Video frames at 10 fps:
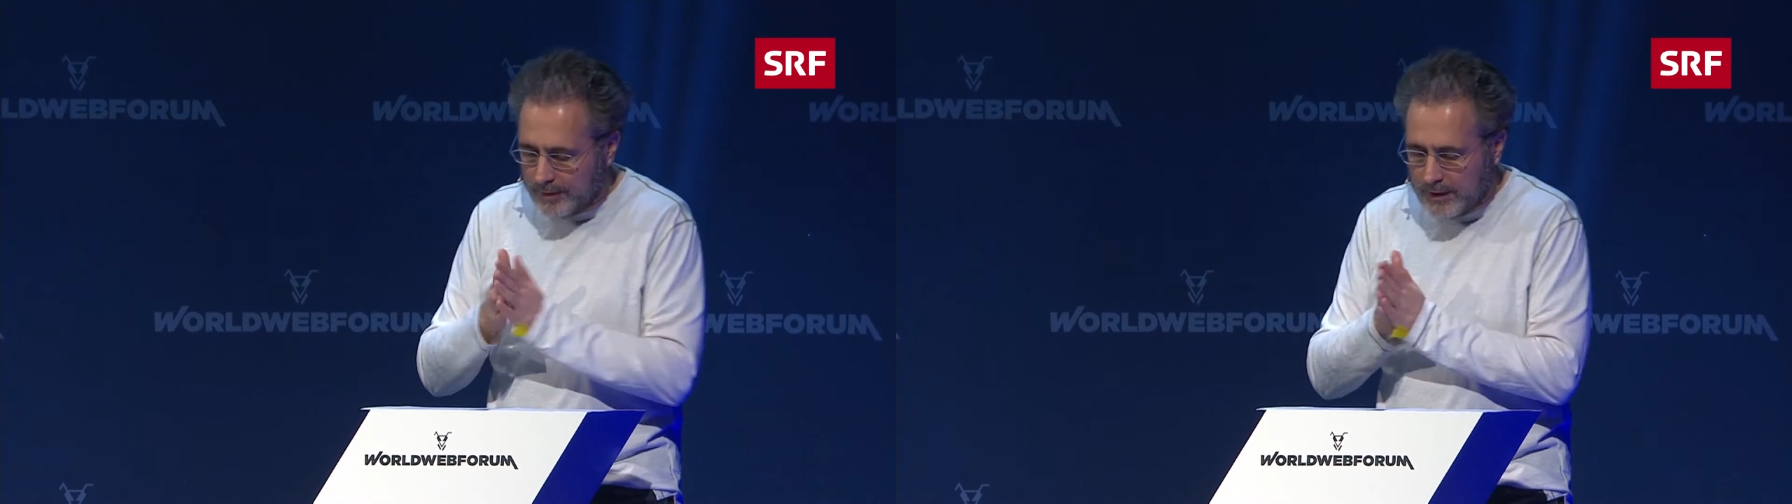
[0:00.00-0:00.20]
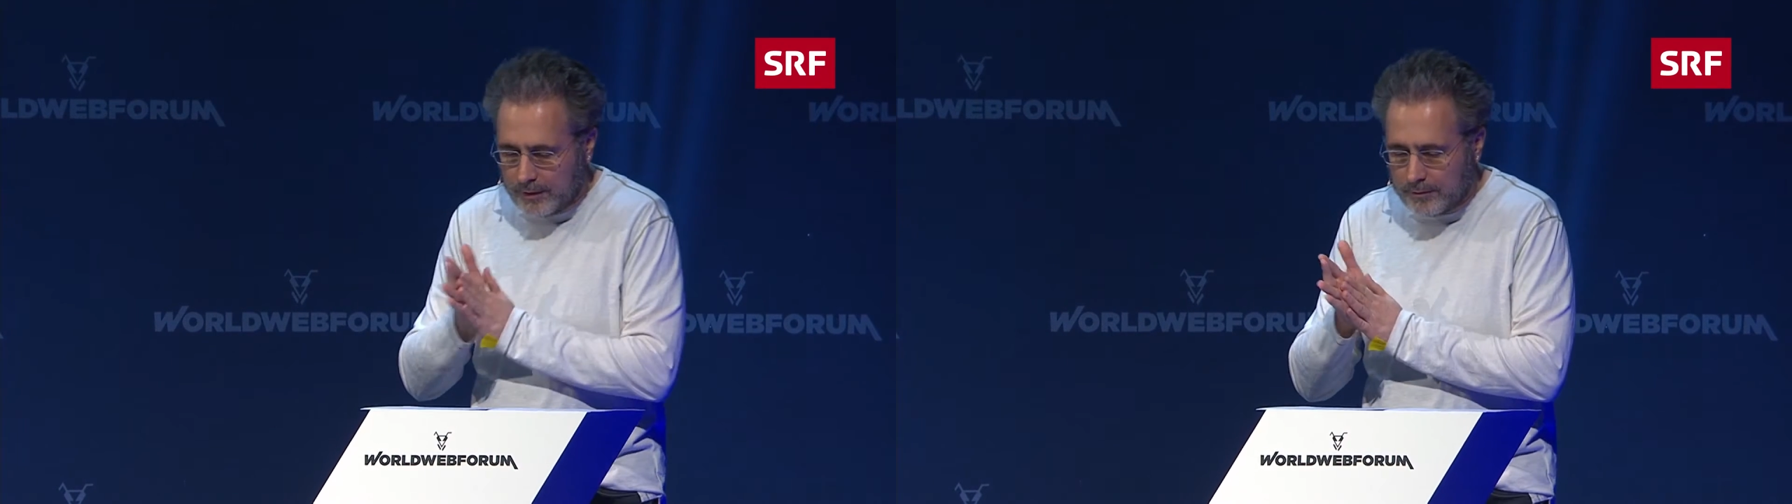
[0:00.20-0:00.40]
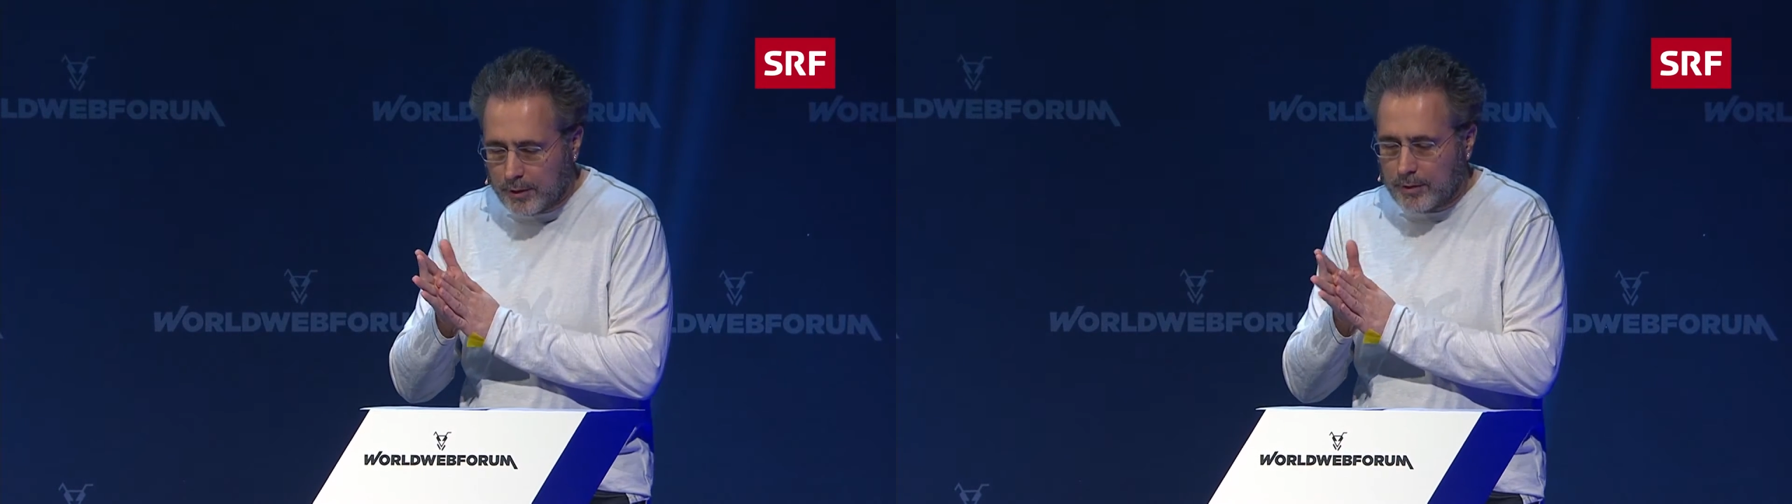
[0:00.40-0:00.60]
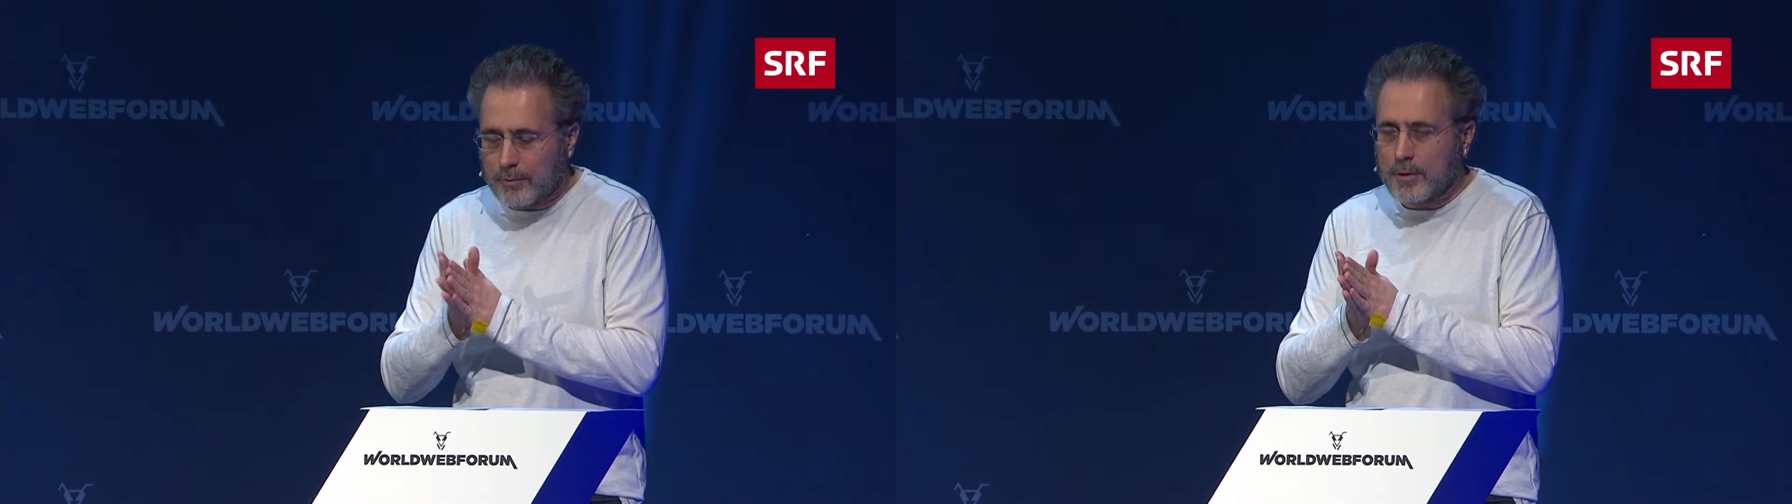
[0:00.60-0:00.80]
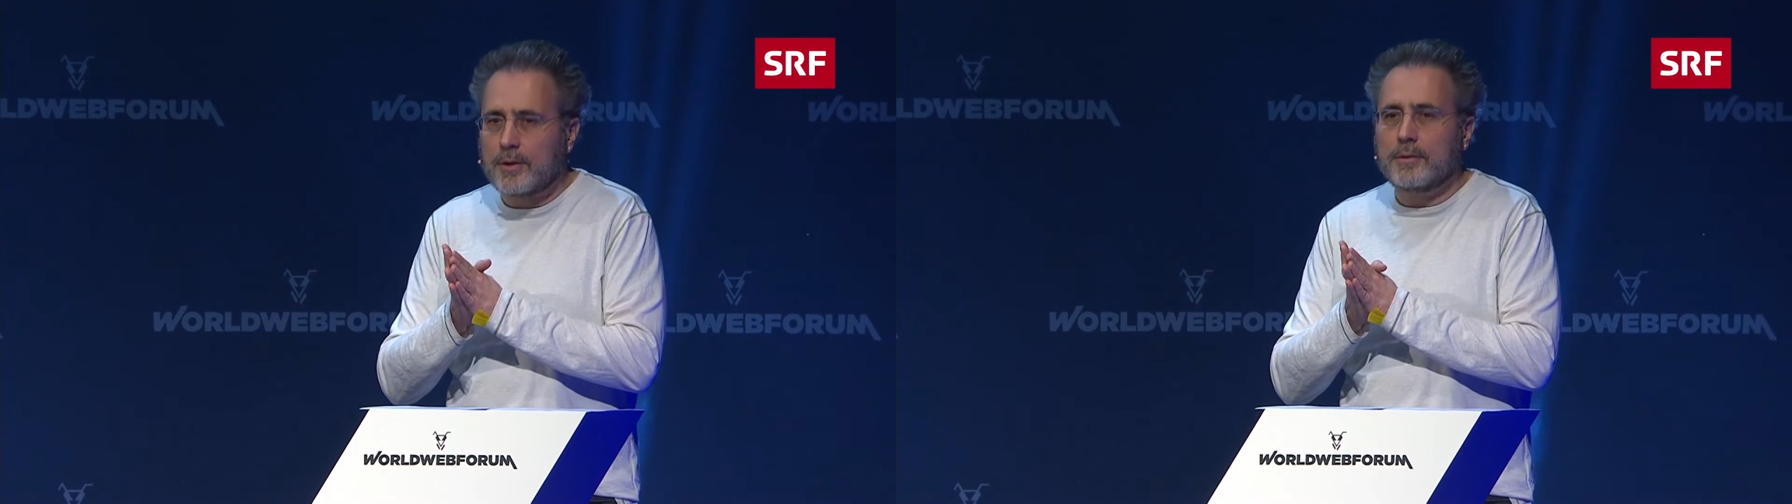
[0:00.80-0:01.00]
you know, we're,
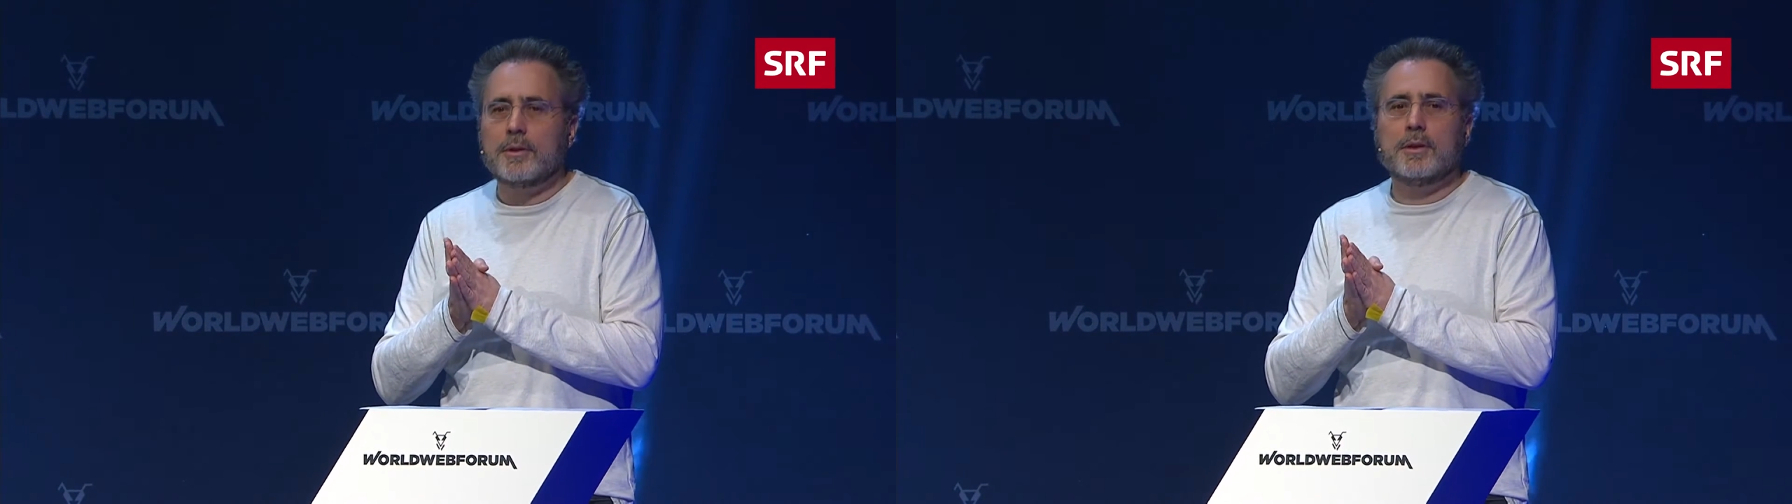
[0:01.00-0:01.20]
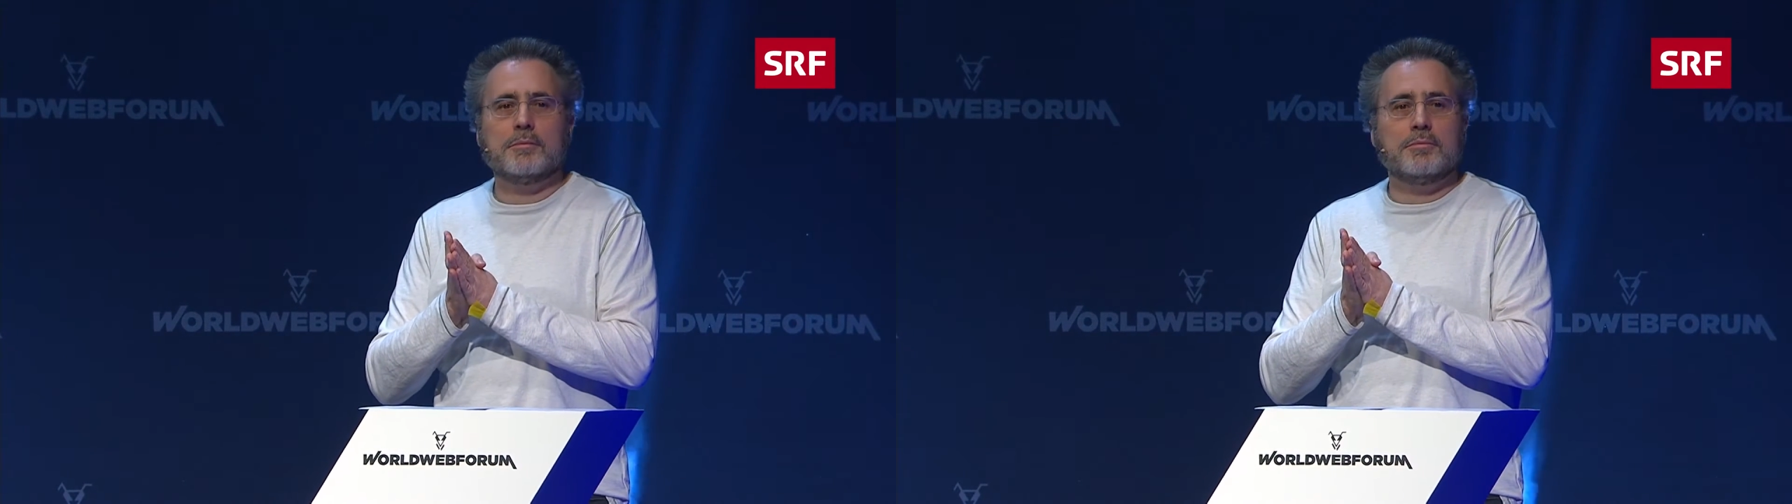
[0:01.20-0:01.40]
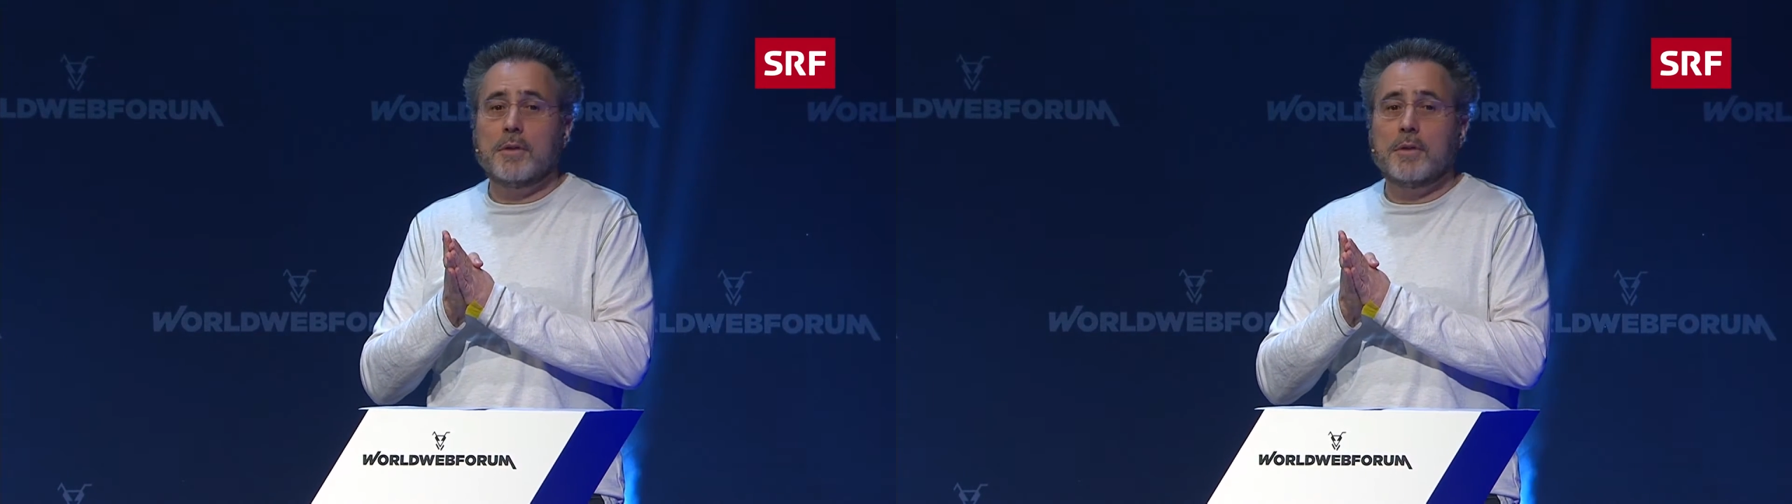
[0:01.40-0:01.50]
we're, we're